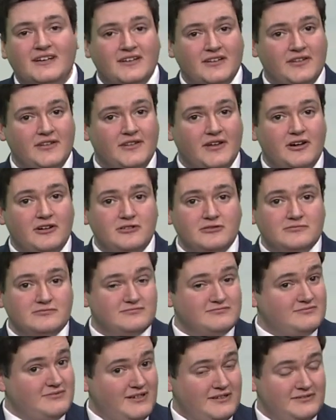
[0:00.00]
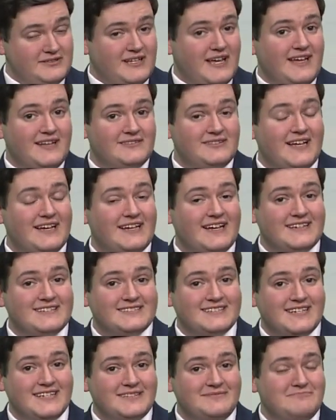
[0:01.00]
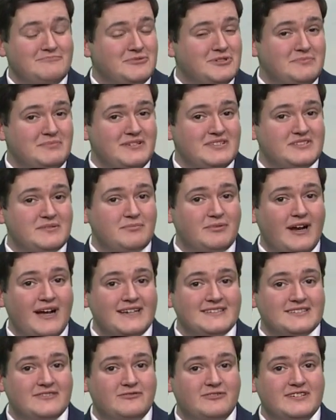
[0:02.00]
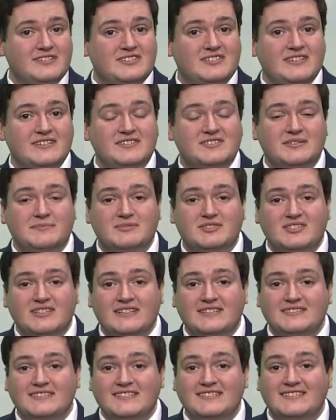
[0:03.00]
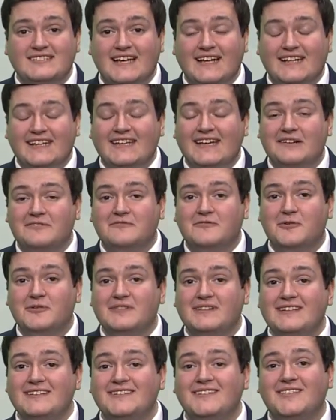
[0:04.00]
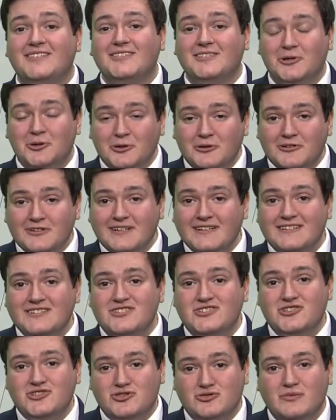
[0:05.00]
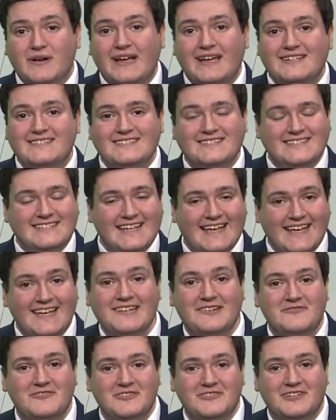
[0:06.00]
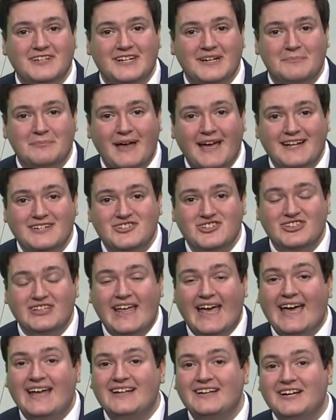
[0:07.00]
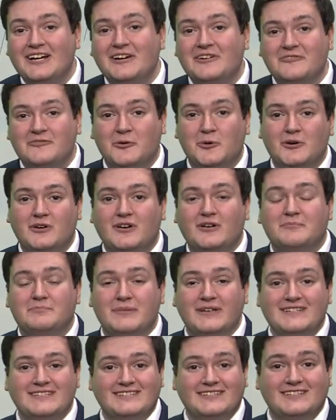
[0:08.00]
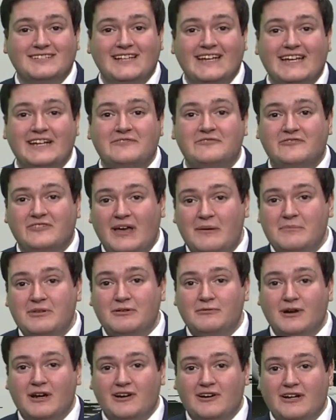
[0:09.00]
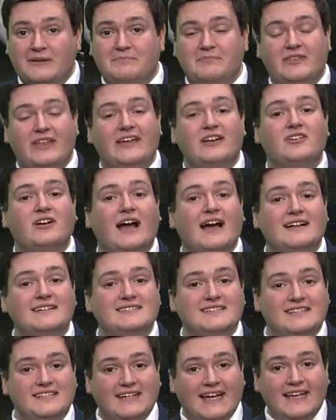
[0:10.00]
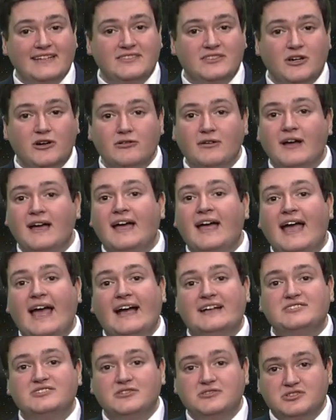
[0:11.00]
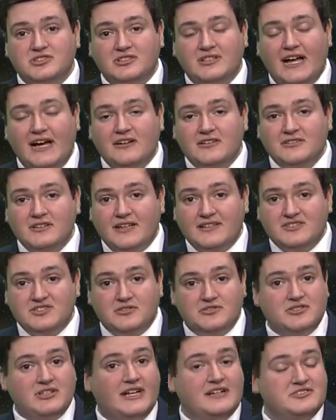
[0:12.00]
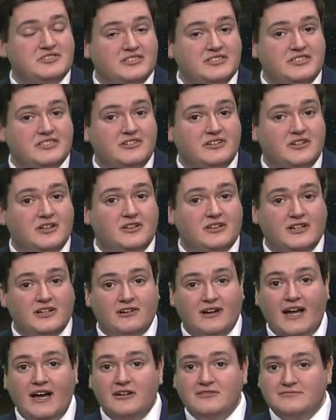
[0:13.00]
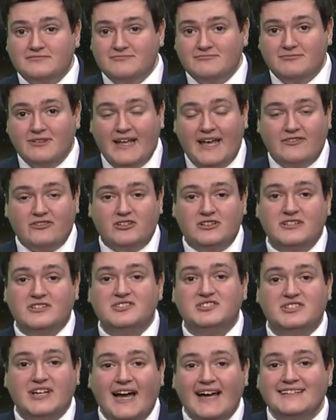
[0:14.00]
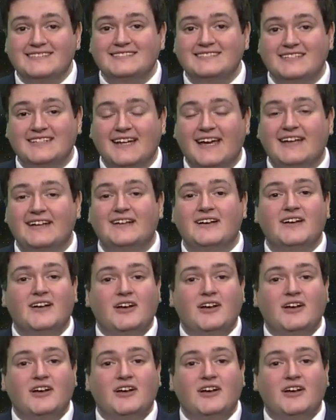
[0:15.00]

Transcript: Though, again, like I said, wouldn't be surprised if we see some 60s yet again for the third straight day, if you can imagine that, for mid to late February. Later on tonight, though, as those clouds continue to clear out and we have clear skies tonight,